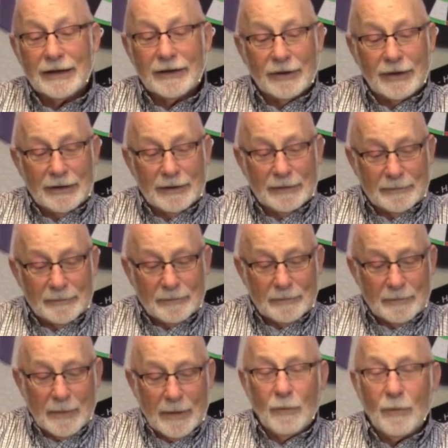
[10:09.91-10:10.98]
Well,
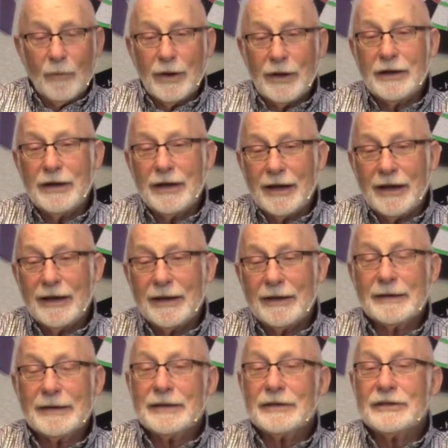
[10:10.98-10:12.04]
one day
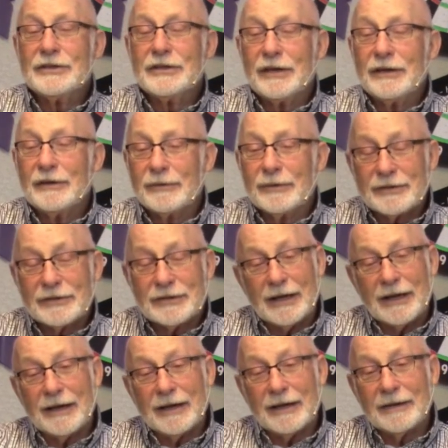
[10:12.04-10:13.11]
she was
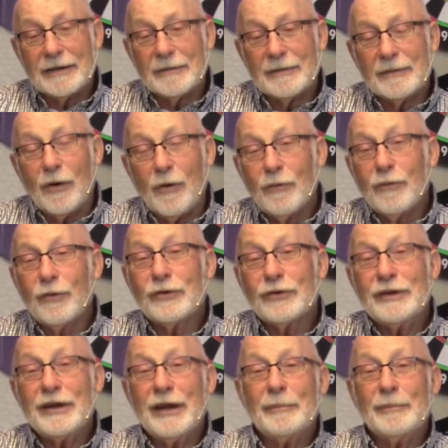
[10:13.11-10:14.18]

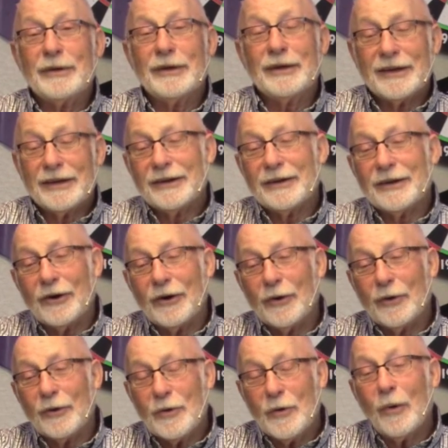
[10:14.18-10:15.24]
overstepped
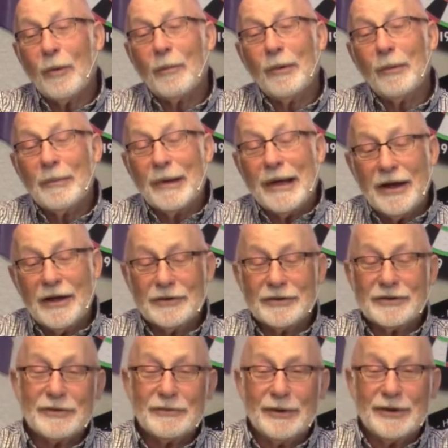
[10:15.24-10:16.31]
her normal
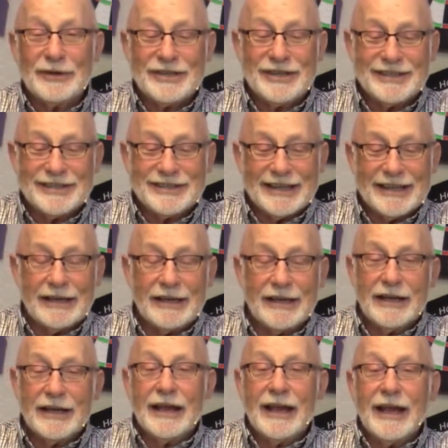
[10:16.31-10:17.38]
bounds in what she said,
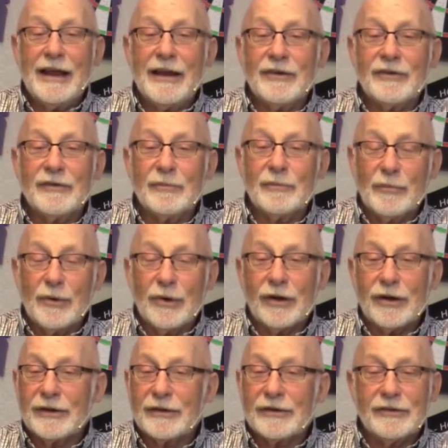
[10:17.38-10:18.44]
and
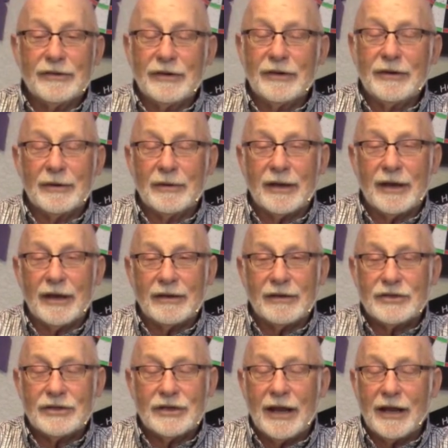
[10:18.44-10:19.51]
Mark
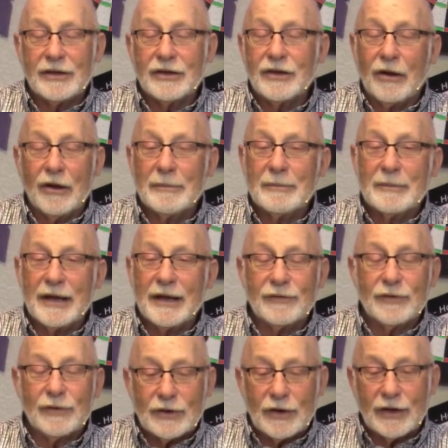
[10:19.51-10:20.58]
she'd had to call him down
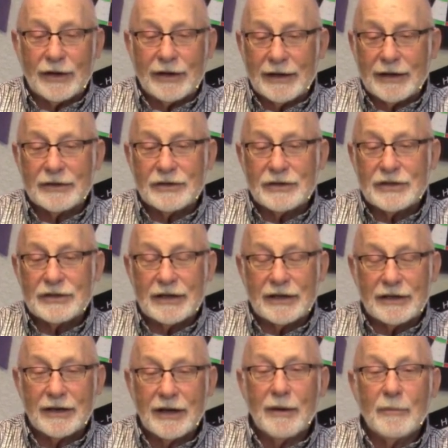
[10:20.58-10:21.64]
for talking, and she
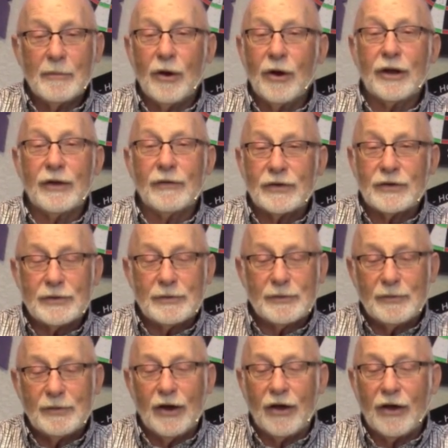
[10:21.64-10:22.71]
said, "Mark, if you
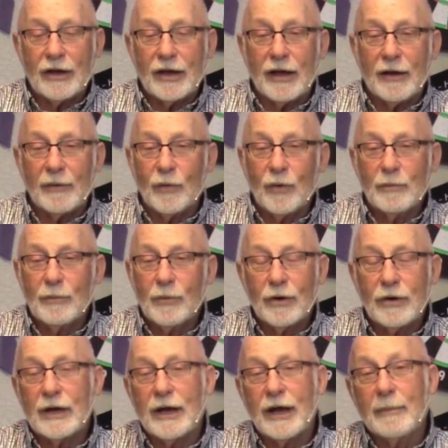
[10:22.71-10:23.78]
talk out one
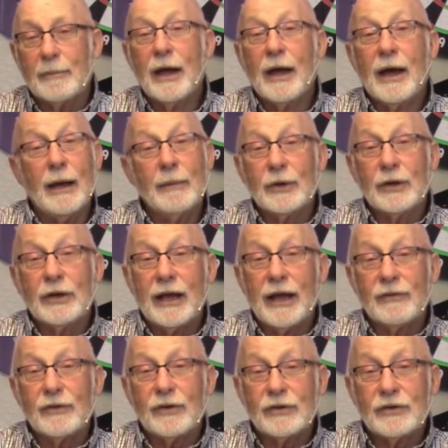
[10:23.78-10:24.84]
more time, I'm going to
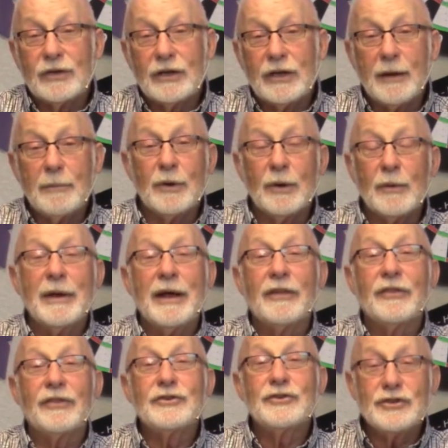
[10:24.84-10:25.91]
have to tape your
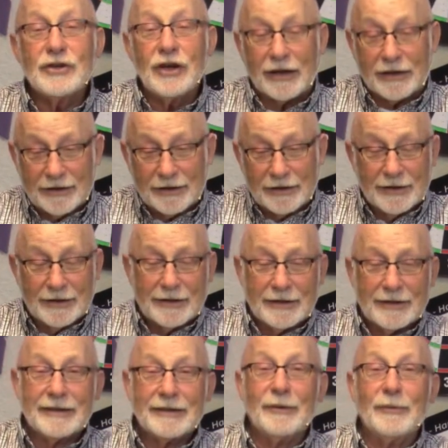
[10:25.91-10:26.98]
mouth shut."
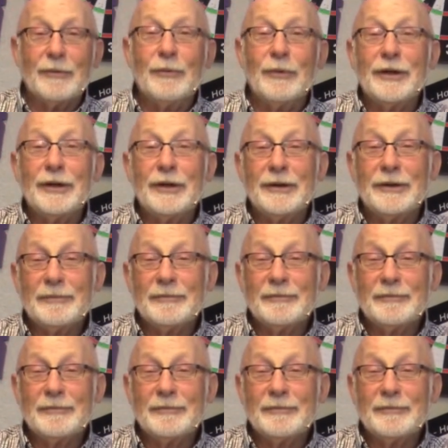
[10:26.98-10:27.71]
Well,